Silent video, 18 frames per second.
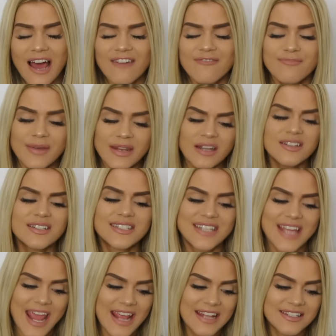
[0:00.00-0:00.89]
I've been on
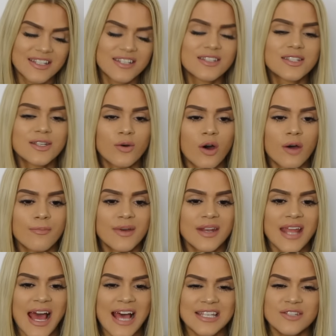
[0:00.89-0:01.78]
dates and so on,
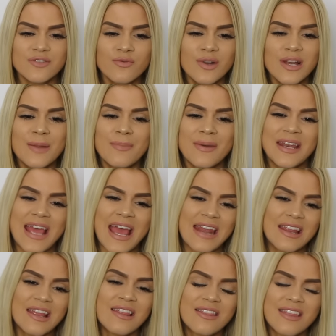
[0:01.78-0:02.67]
but it hasn't really been
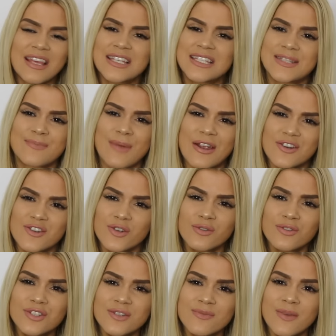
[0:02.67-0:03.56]
anything
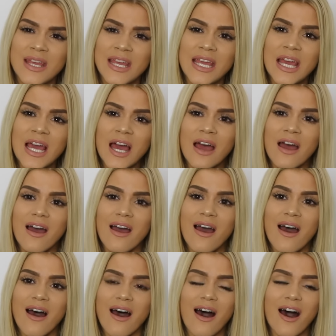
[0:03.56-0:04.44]
special to me.
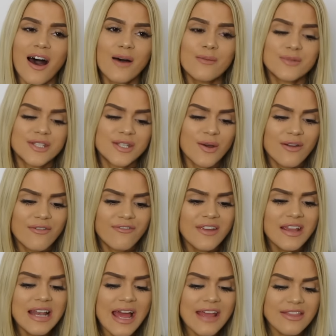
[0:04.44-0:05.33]
So I
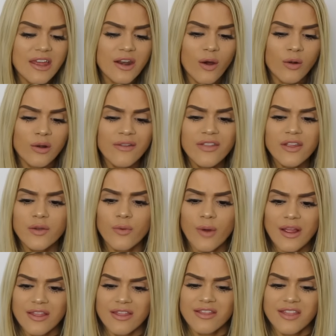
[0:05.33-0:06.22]
feel like that all of the
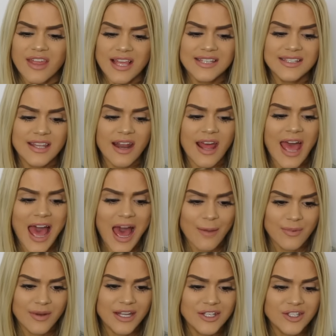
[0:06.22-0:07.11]
great things that are
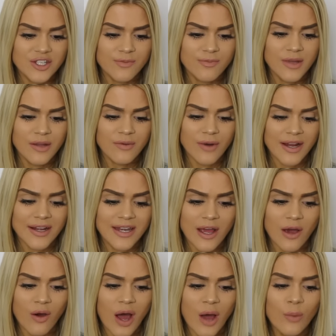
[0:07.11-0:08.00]
happening to me right
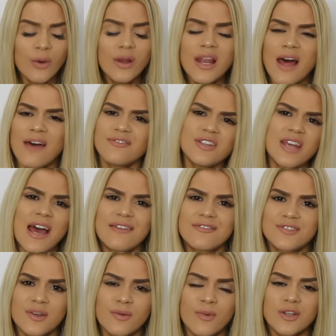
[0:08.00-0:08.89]
now, I would love to
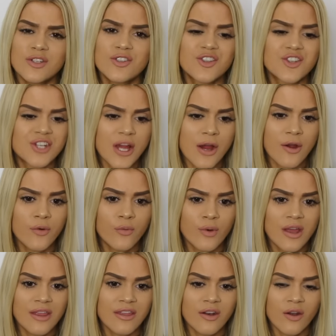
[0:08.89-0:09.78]
have someone to share it
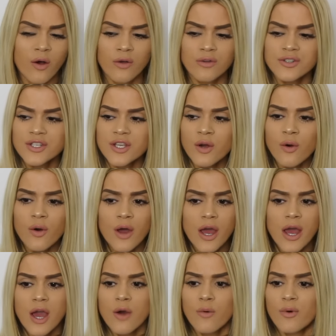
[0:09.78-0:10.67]
with. And also,
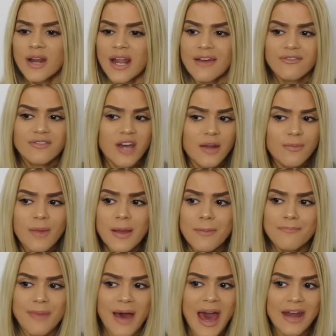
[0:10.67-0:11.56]
when I've got
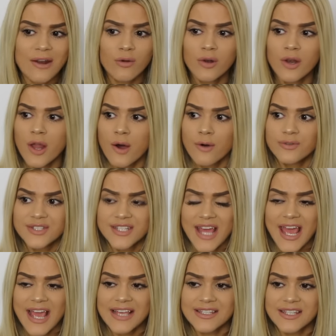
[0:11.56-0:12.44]
my bad or low
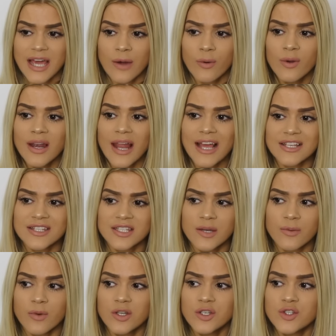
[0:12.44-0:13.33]
days, I would like
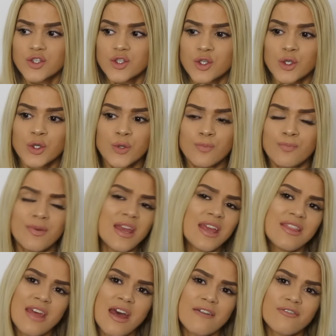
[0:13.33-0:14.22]
someone to
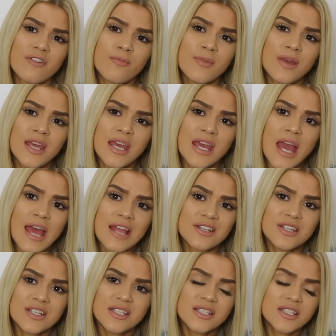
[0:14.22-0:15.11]
be there for me
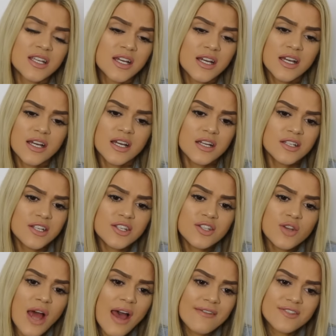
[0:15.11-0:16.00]
and just
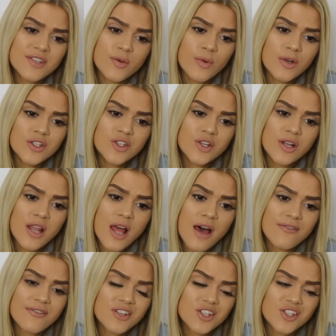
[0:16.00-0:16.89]
to have someone to
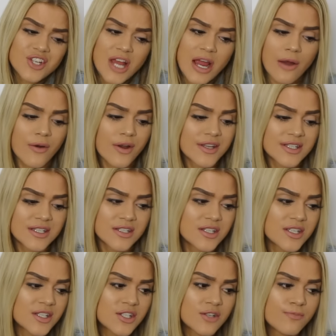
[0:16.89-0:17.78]
love and cherish and
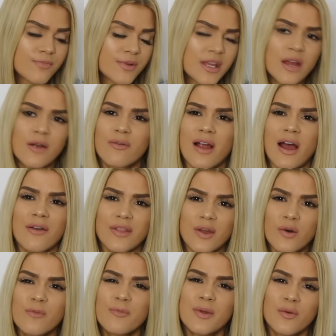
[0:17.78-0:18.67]
just to be around.
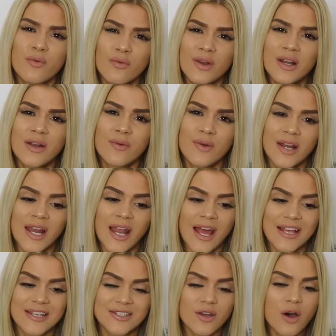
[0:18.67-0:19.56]
That would be really, really
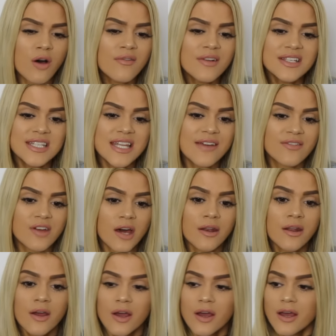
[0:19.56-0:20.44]
nice. Obviously, I've
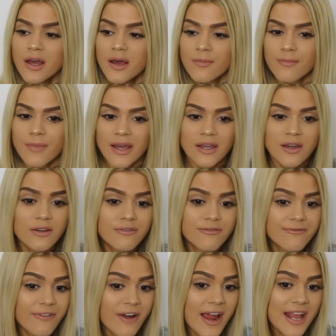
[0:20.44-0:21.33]
got my good
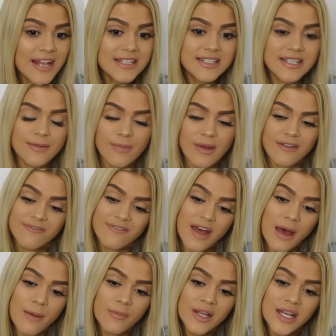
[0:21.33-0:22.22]
friends and my
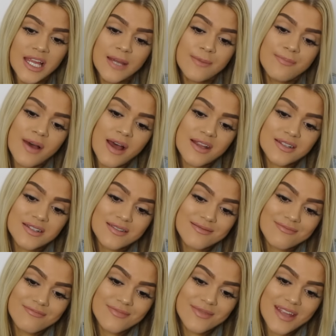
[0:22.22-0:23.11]
family, but
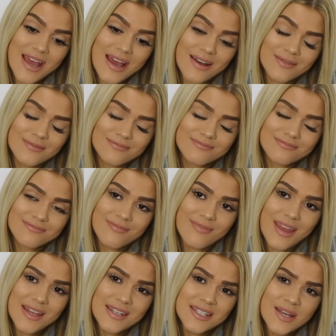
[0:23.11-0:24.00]
yeah.
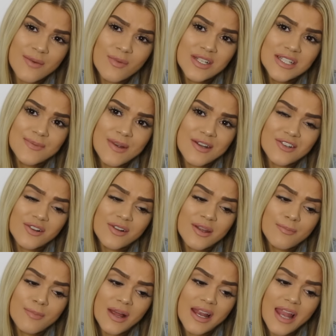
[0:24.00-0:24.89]
Someone special
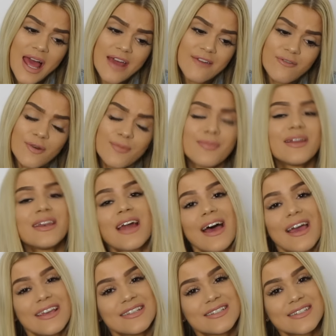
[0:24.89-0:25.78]
in my life would be
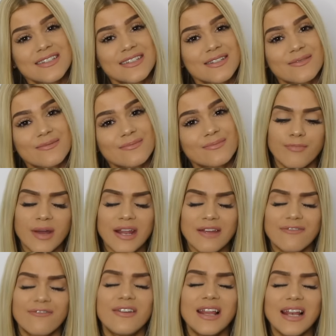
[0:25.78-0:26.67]
nice. But
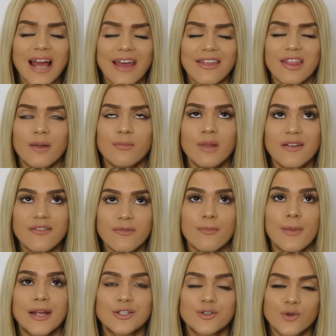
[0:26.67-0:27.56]
I feel like that I'm
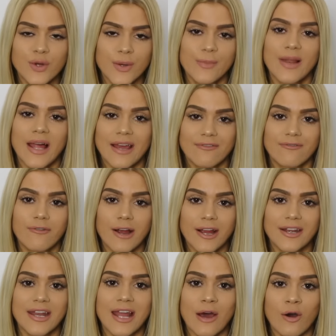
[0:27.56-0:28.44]
living my dream life
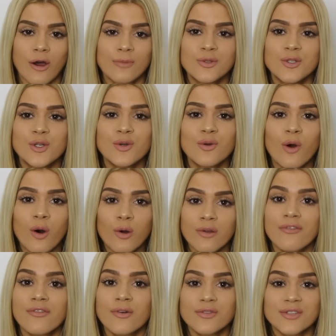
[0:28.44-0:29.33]
right now. I'm doing
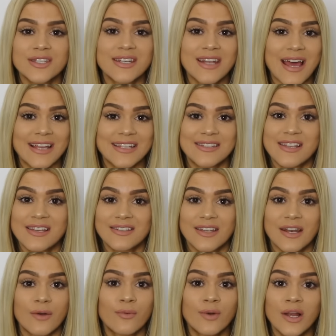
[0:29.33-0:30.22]
all of those nice things
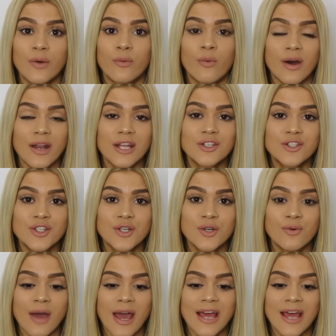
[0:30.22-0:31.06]
that I really want to do.